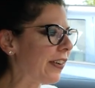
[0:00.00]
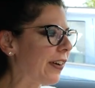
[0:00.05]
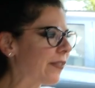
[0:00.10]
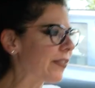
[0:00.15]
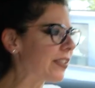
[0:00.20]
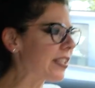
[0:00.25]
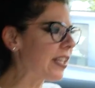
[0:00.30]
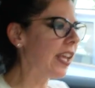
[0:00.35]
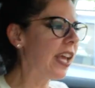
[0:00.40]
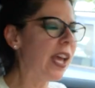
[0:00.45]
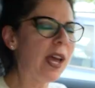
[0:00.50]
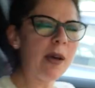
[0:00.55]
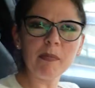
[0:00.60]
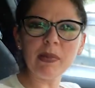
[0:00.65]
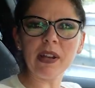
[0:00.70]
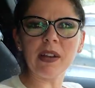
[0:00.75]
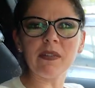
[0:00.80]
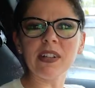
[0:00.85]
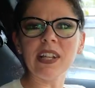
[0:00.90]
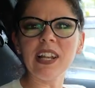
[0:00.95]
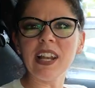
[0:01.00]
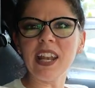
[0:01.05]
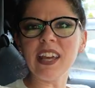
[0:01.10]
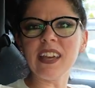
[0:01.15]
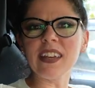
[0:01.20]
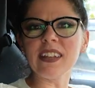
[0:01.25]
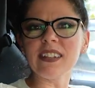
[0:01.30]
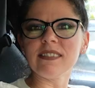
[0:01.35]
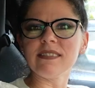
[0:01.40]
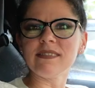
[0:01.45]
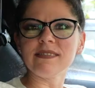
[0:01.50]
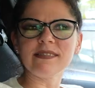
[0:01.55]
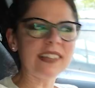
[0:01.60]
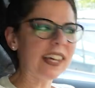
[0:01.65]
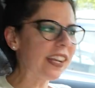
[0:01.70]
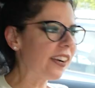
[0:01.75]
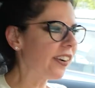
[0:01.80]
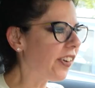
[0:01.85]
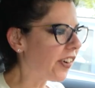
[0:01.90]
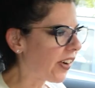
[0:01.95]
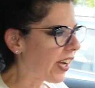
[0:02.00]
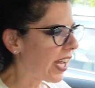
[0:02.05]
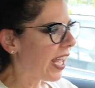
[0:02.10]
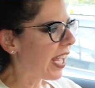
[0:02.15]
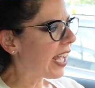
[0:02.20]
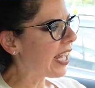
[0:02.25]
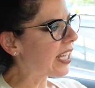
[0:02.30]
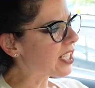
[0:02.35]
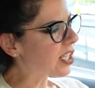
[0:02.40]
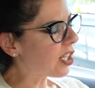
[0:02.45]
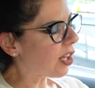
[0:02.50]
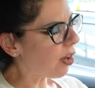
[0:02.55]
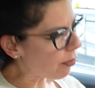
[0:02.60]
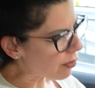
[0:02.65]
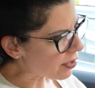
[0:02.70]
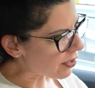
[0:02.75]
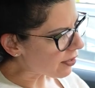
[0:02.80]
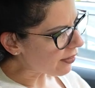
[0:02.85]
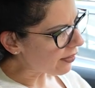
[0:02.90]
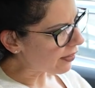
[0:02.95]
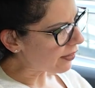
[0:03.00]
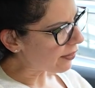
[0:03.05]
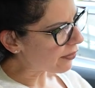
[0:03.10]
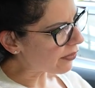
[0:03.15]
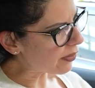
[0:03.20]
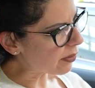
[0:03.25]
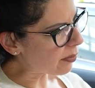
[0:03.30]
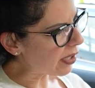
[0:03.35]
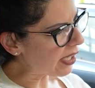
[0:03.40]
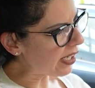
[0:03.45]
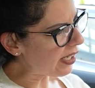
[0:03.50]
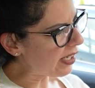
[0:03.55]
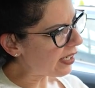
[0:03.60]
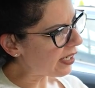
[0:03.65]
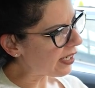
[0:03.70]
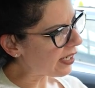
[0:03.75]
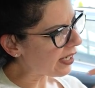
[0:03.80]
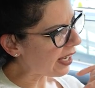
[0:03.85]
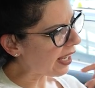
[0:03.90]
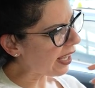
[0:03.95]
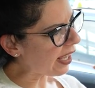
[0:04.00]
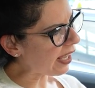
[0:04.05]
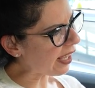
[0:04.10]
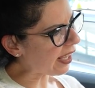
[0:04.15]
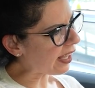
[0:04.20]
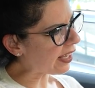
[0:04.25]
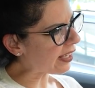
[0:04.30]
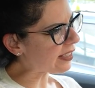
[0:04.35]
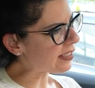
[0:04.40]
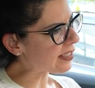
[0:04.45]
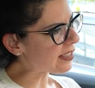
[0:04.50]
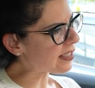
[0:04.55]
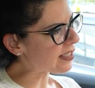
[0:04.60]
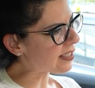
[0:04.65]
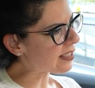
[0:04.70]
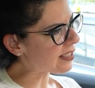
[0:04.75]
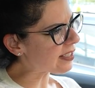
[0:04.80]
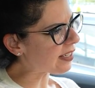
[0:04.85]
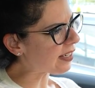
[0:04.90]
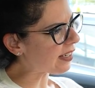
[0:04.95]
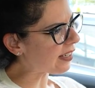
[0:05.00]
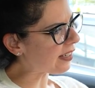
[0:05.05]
obviously. But I really like it. I don't know. It's closer for me, and it's